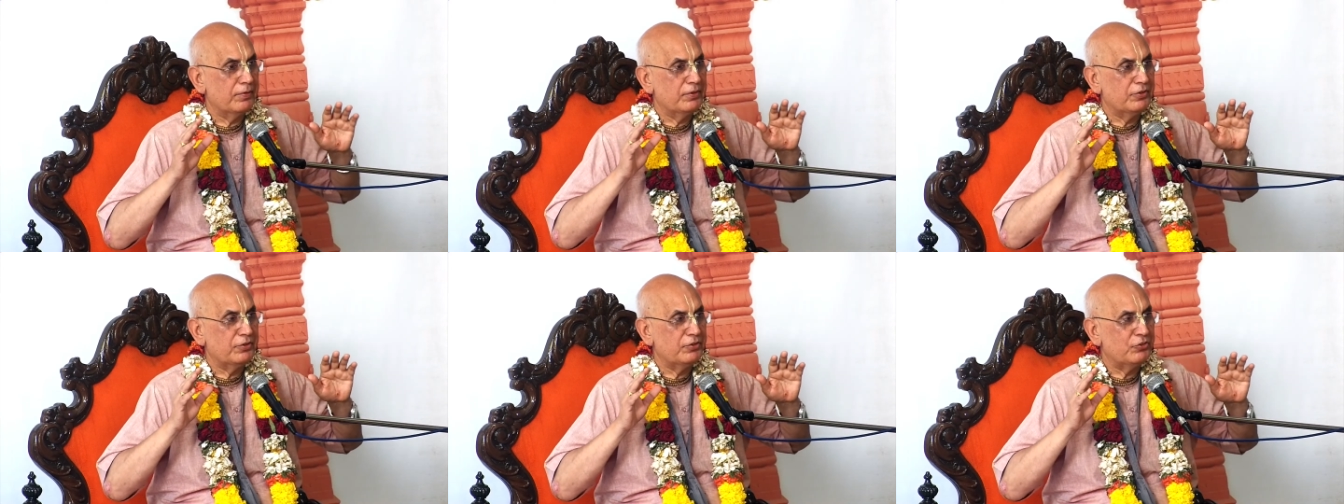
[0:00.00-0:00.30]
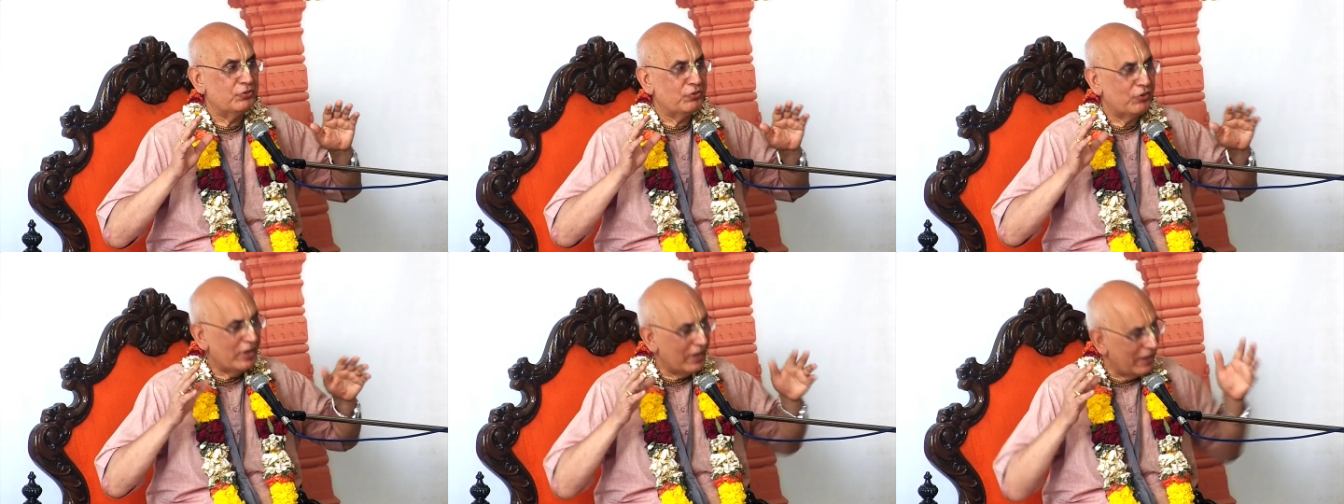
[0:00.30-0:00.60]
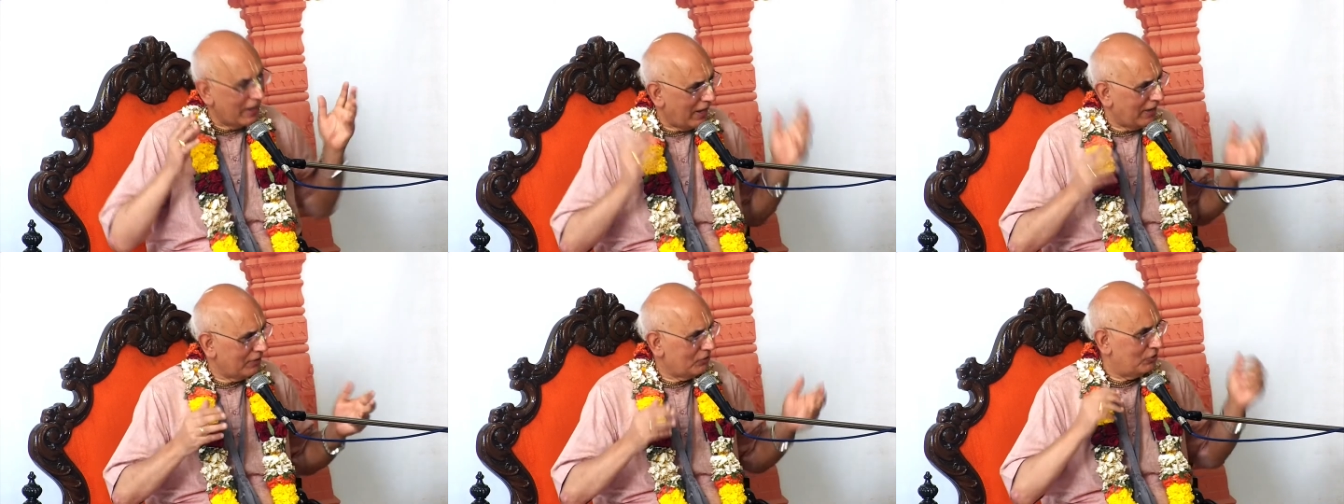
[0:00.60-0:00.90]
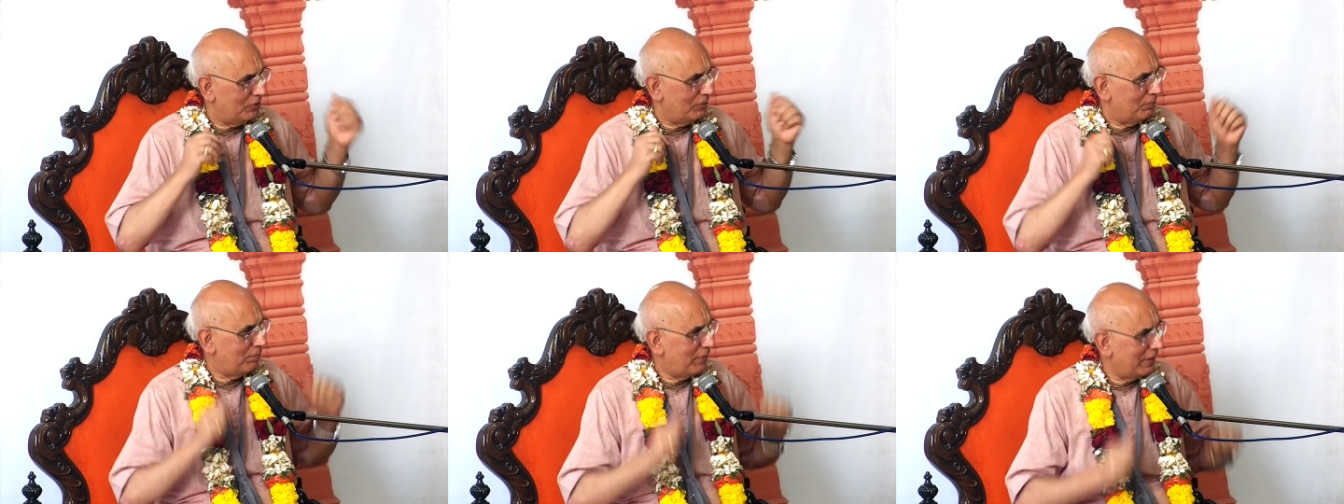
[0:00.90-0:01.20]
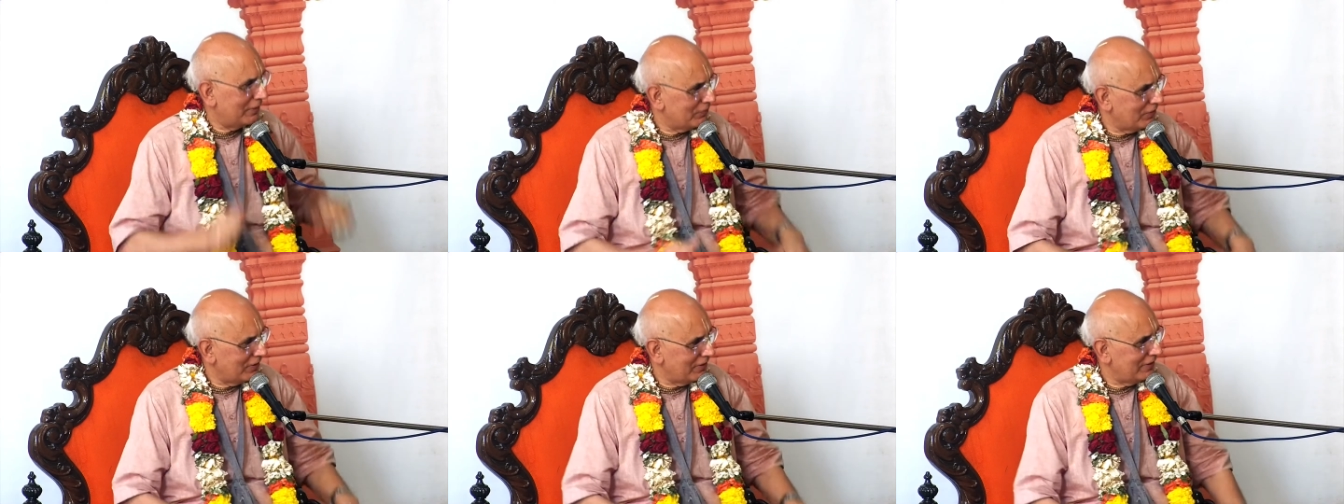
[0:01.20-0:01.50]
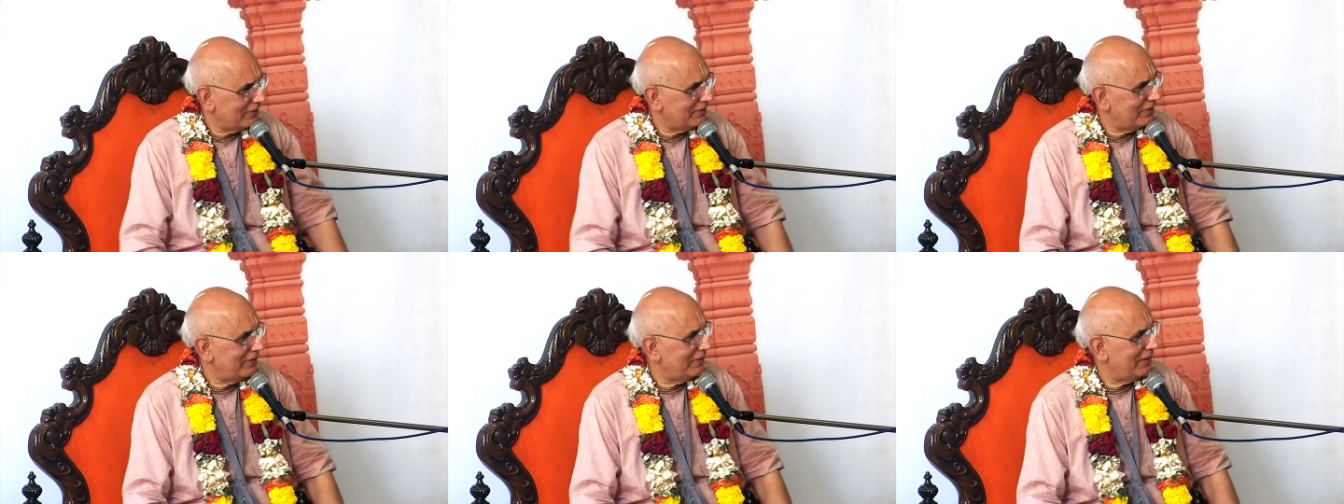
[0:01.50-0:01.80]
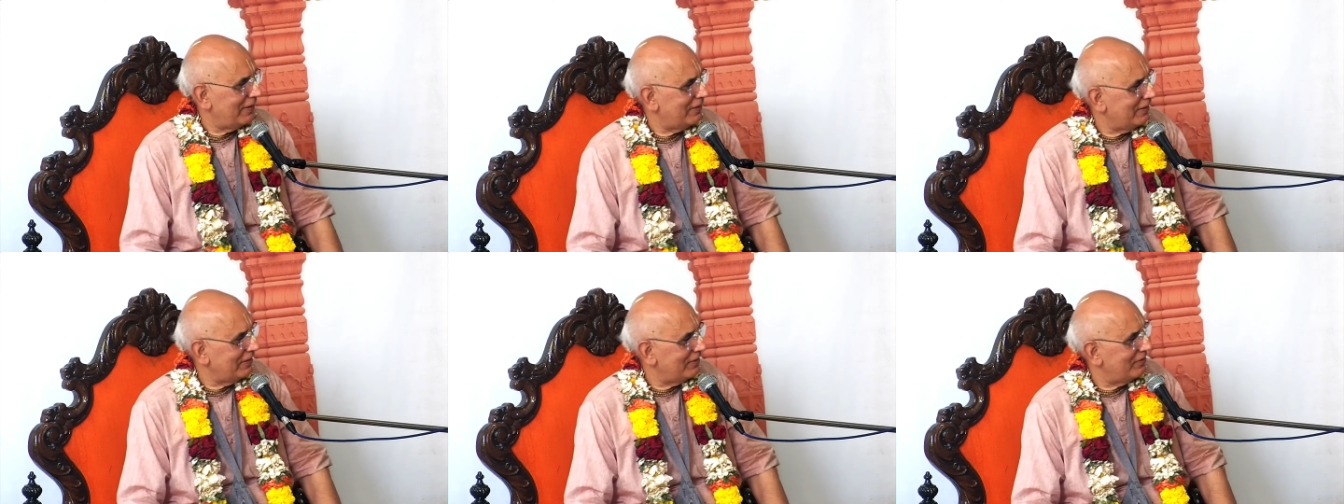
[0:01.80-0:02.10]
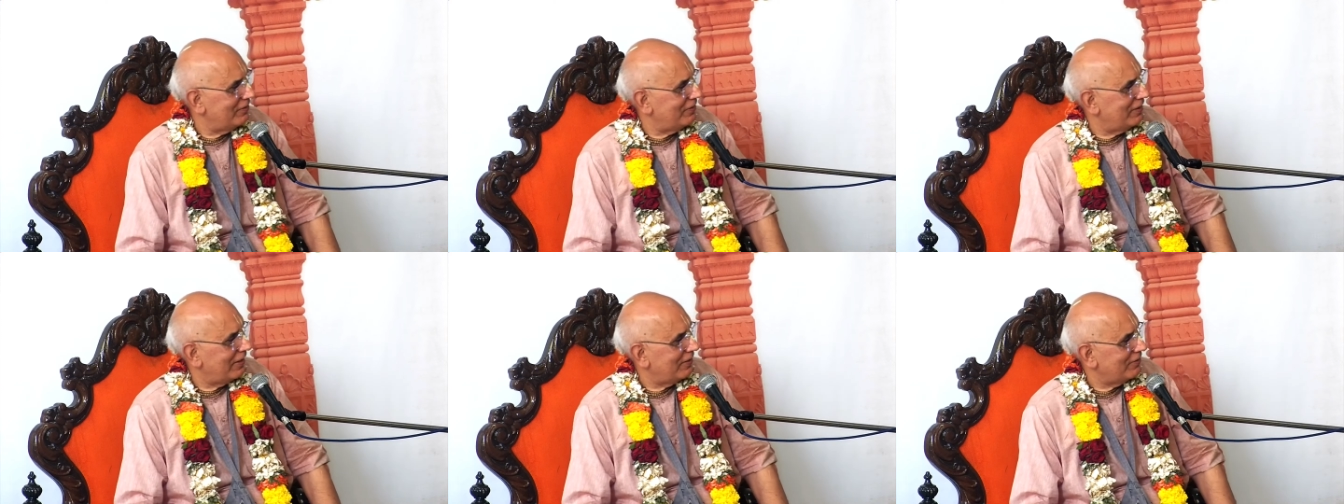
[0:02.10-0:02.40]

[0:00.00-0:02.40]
Srinathji, presently the deity that